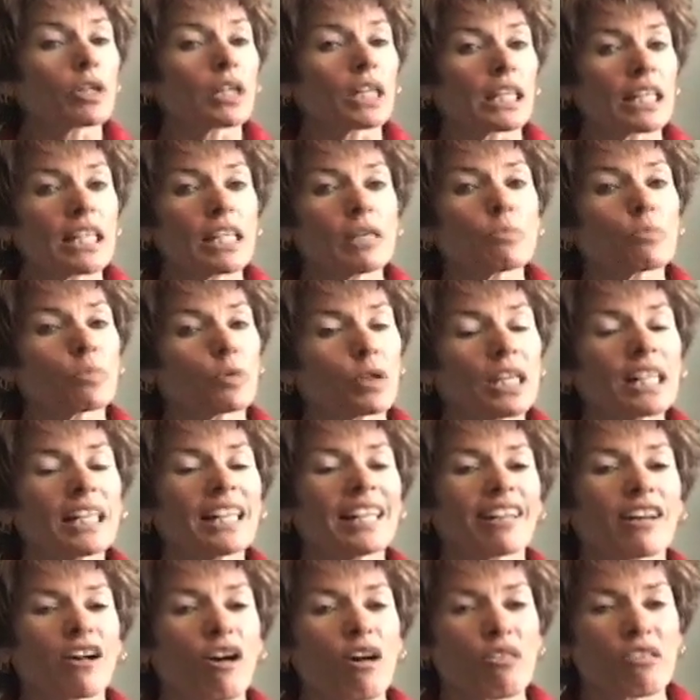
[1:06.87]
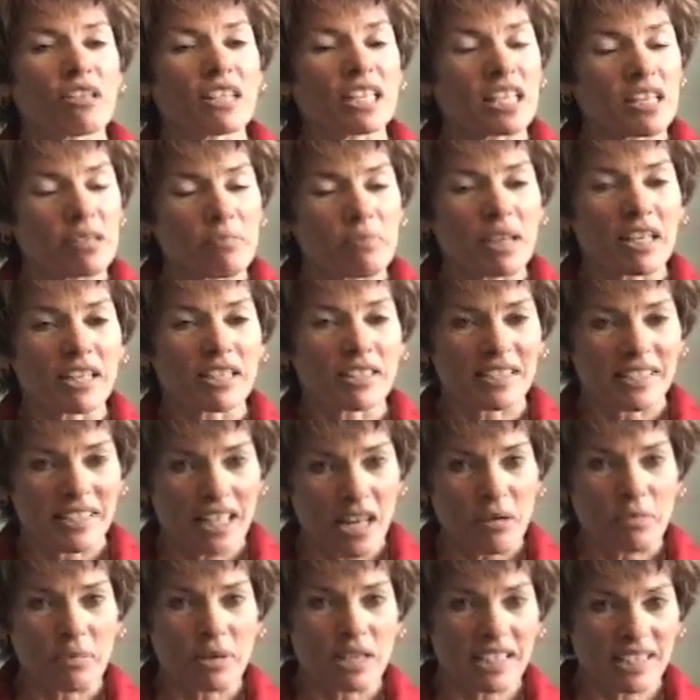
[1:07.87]
to keep reading all the emails
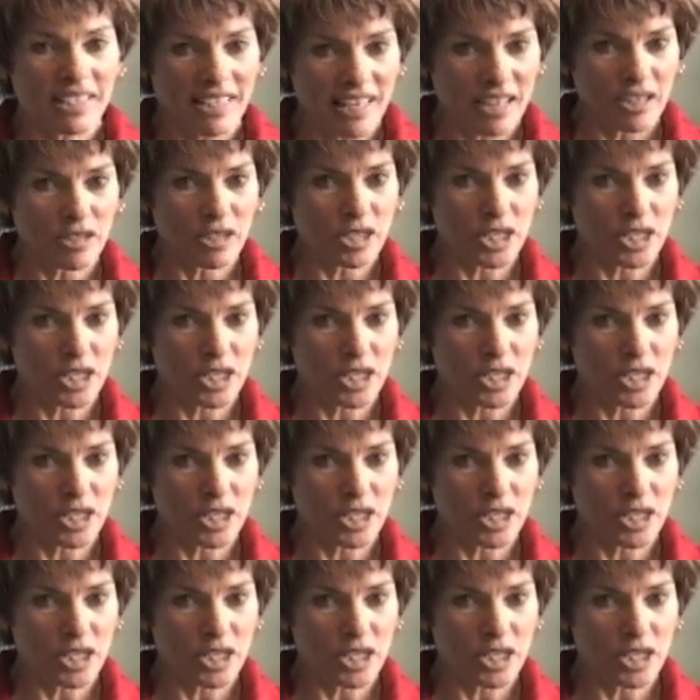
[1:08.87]
that we send to